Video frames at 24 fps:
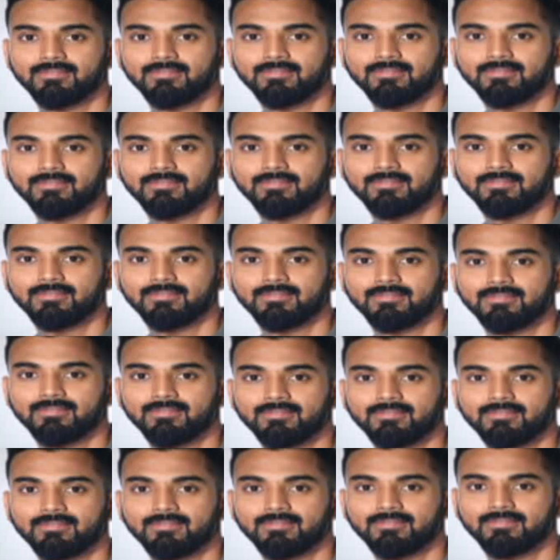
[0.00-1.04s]

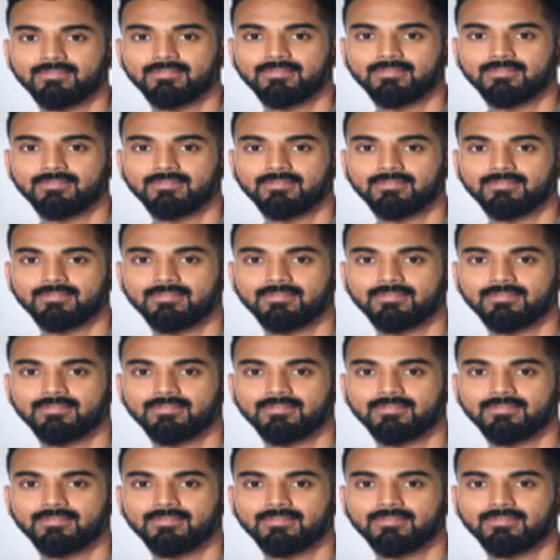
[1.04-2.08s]

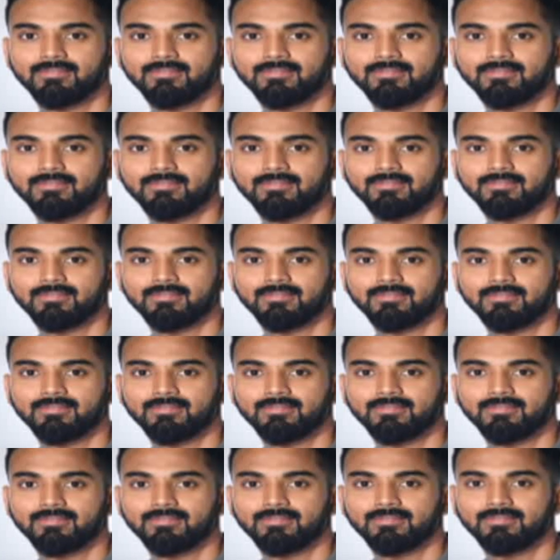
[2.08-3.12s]

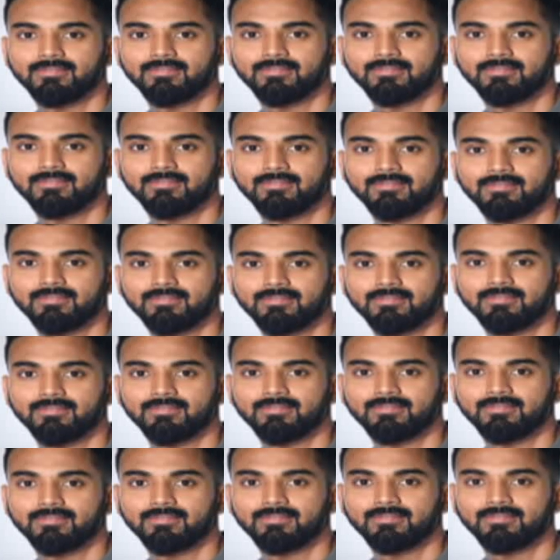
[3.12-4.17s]

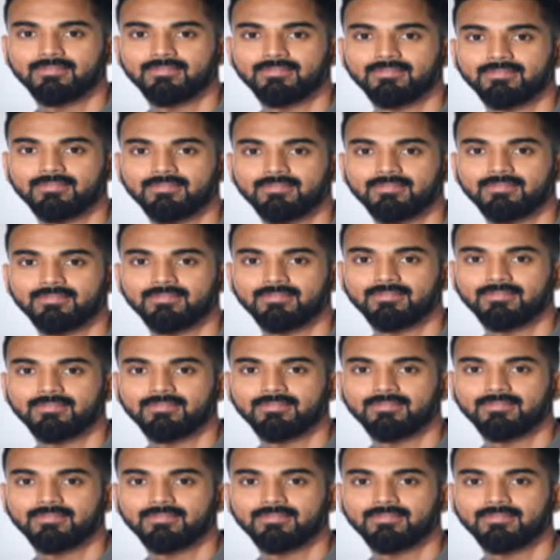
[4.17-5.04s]
(silent)